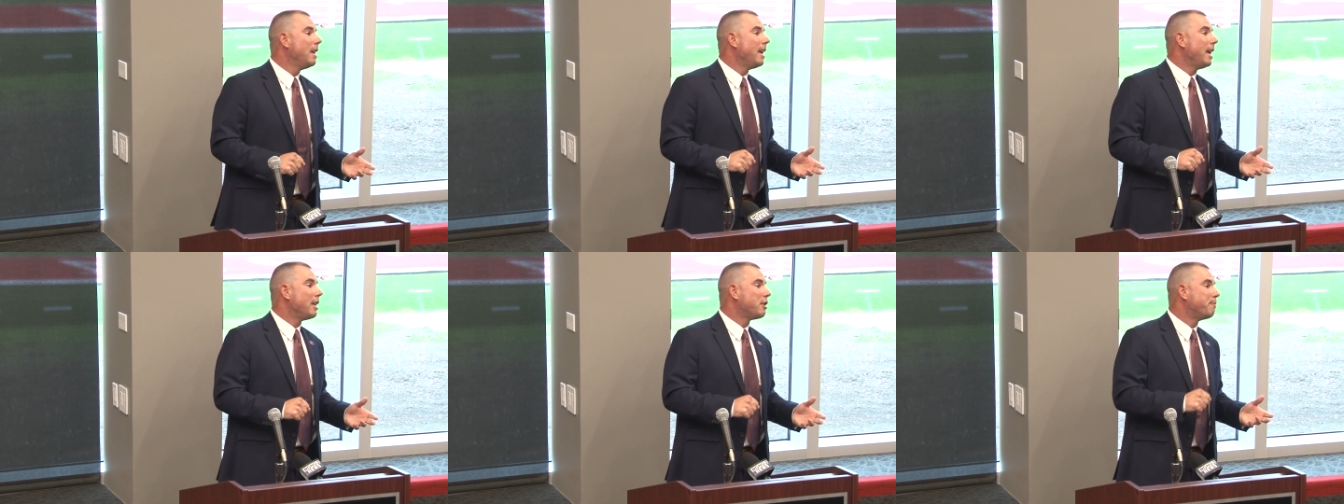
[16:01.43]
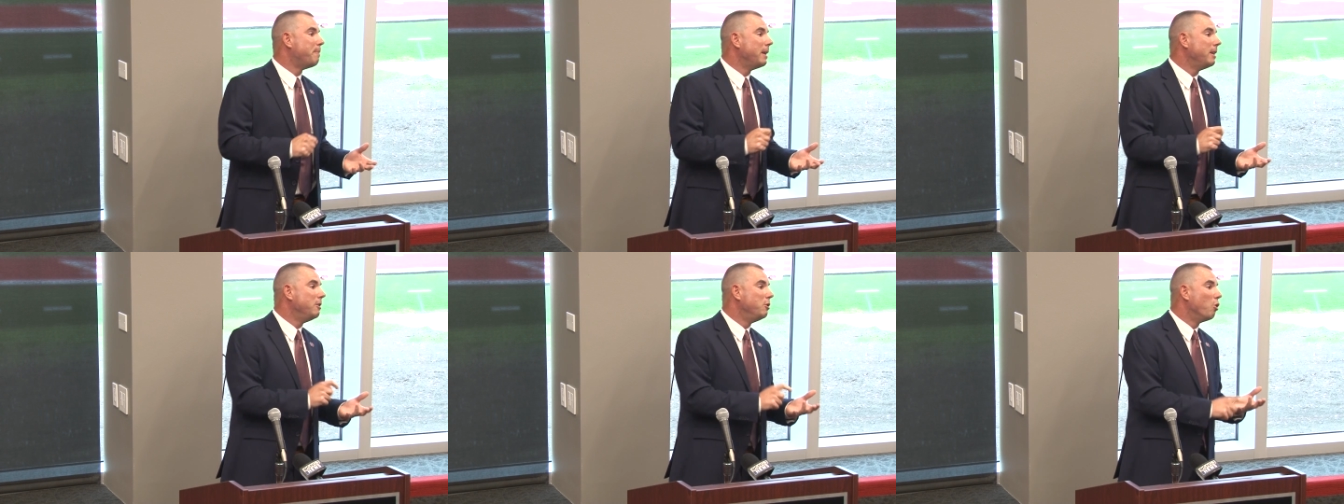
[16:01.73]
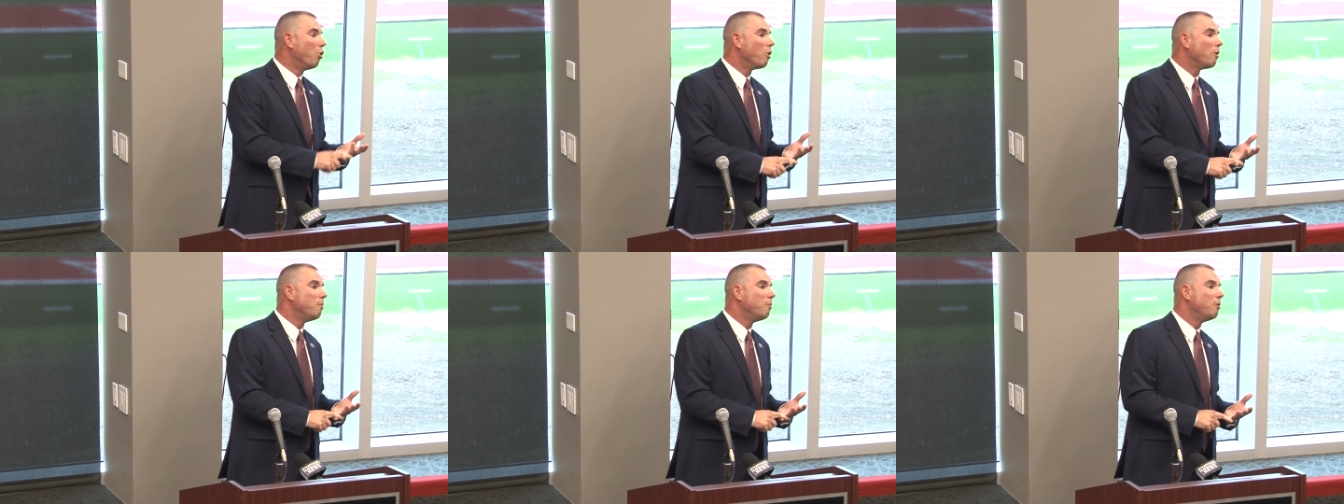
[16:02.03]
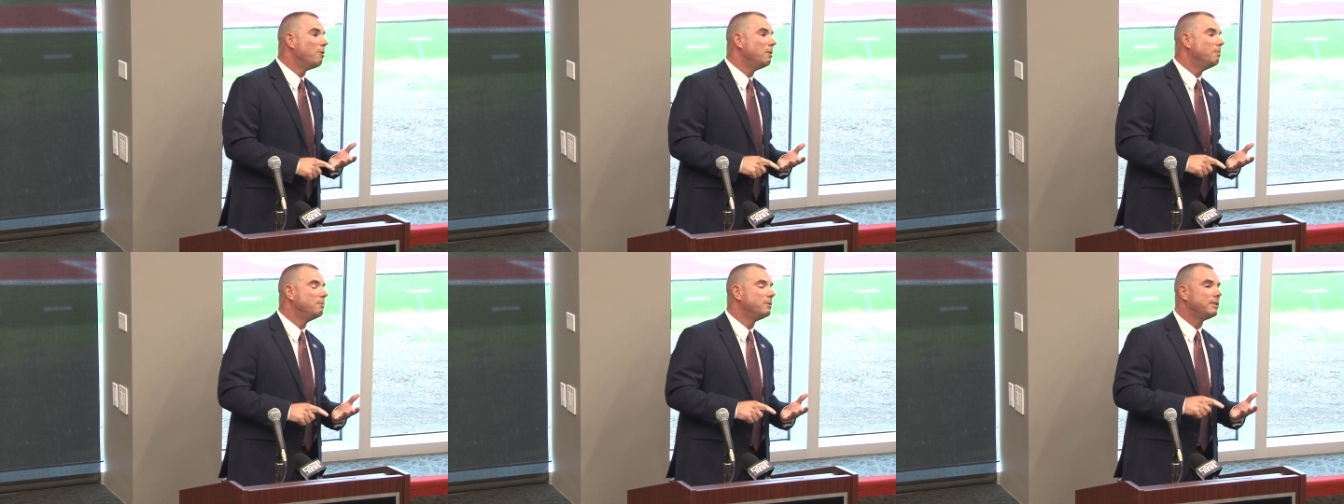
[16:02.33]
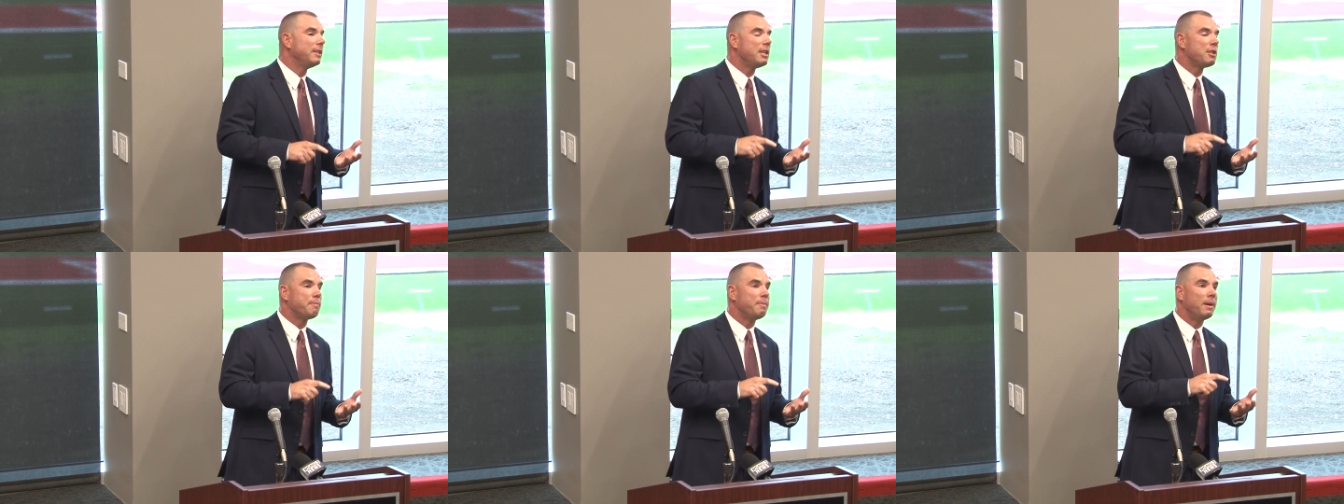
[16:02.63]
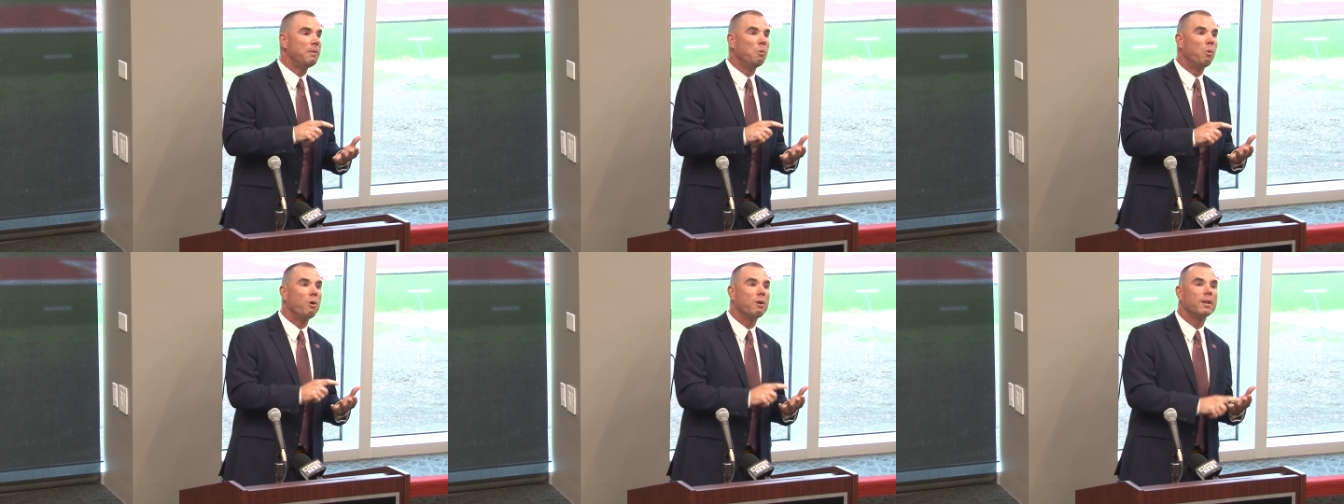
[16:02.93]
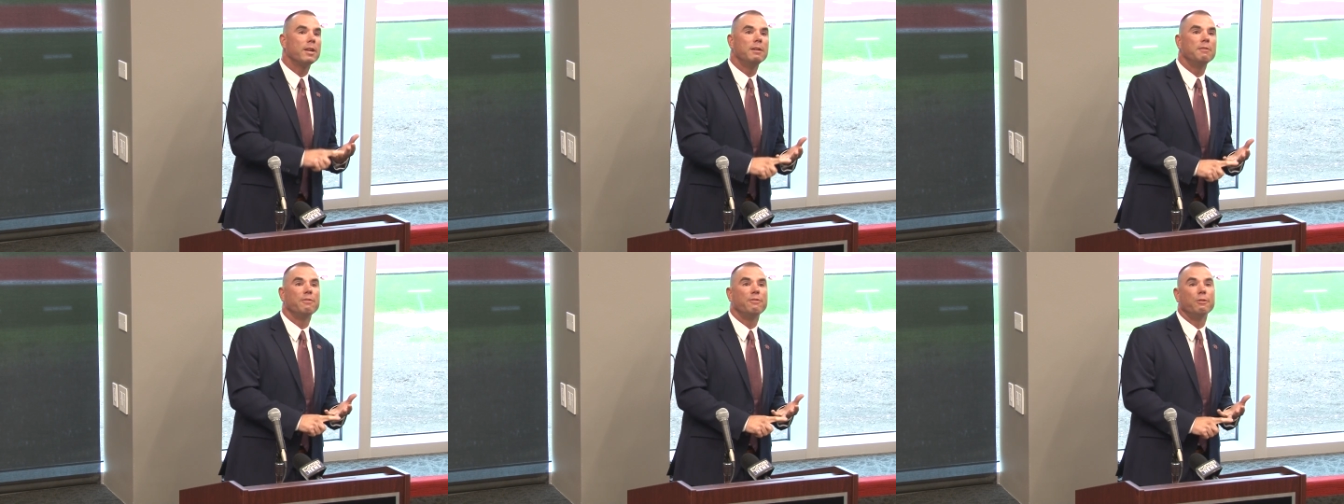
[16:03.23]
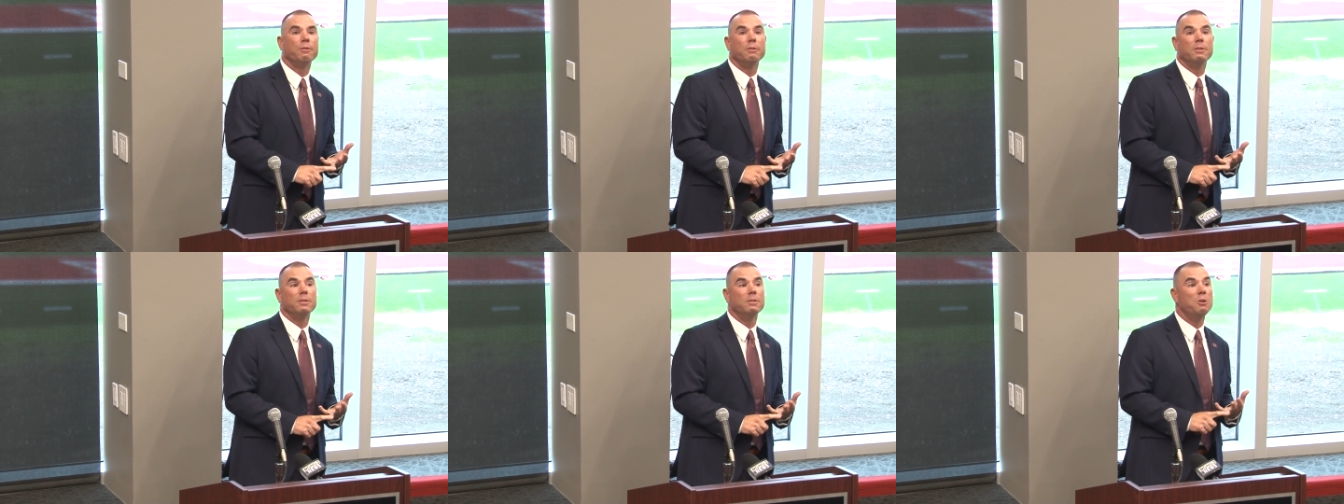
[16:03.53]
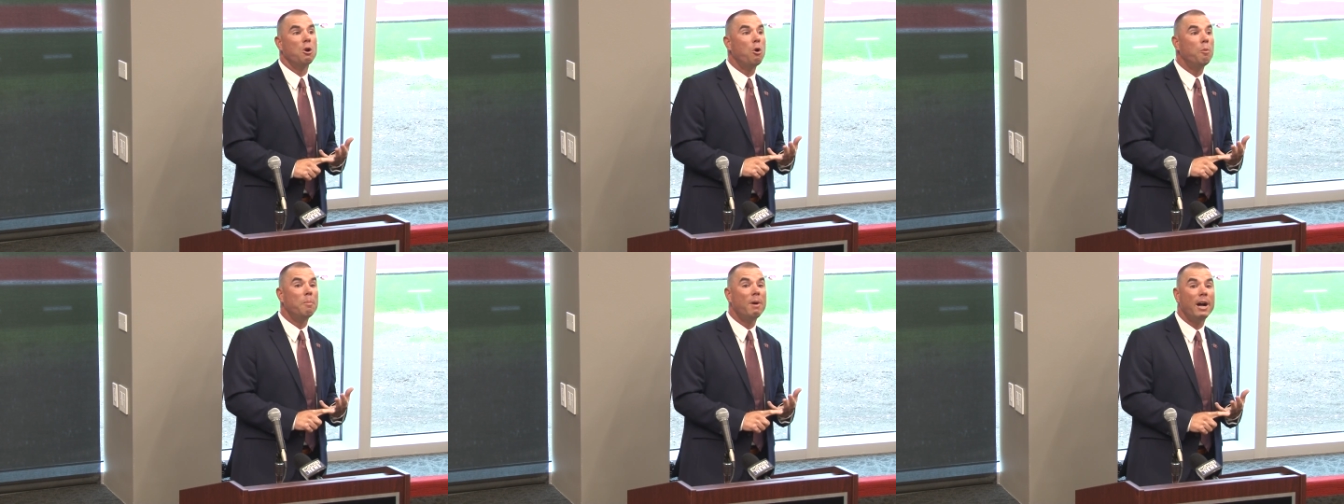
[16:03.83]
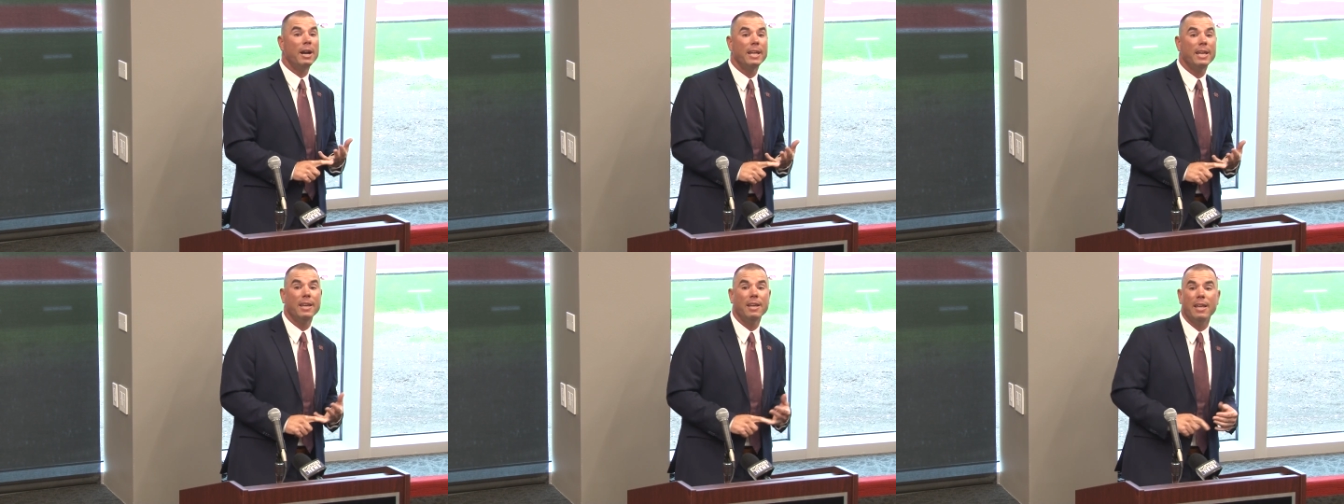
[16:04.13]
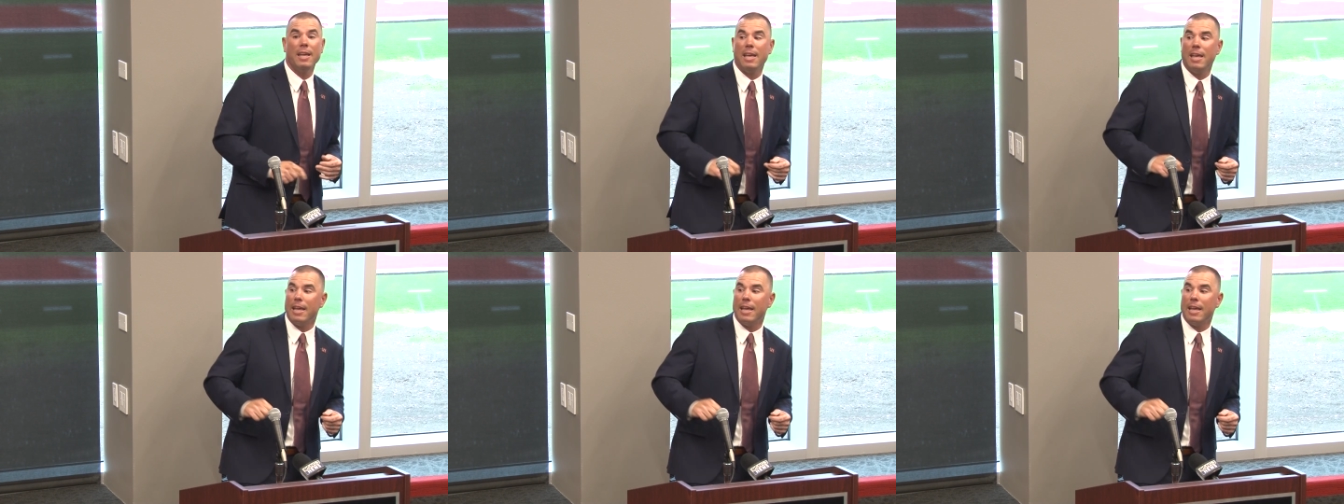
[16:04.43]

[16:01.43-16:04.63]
It's been dorm rooms. It's been working for no money.